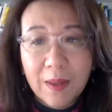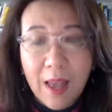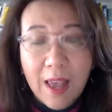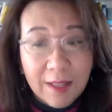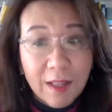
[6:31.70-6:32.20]

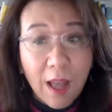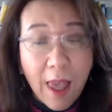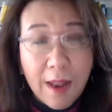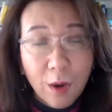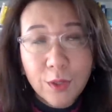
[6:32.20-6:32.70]
and,
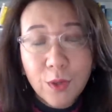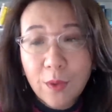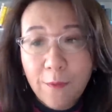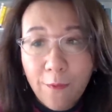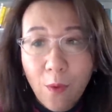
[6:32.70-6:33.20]
and also
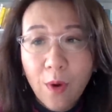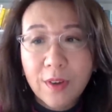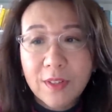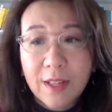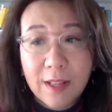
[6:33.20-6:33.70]
the
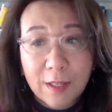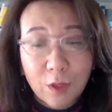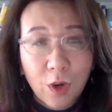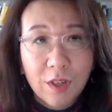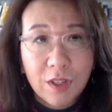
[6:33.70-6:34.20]
force that
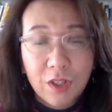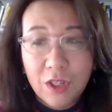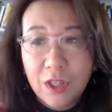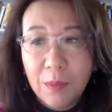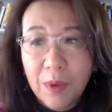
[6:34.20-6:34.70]
turned
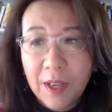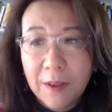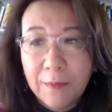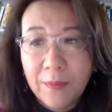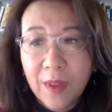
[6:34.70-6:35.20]
Xi
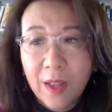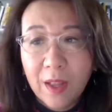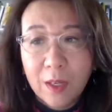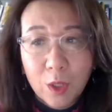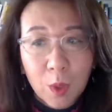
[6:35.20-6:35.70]
Jinping
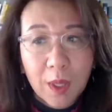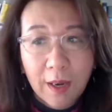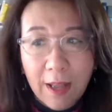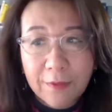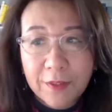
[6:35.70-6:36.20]
to the
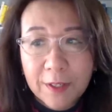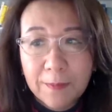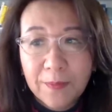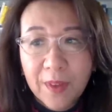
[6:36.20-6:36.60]
left.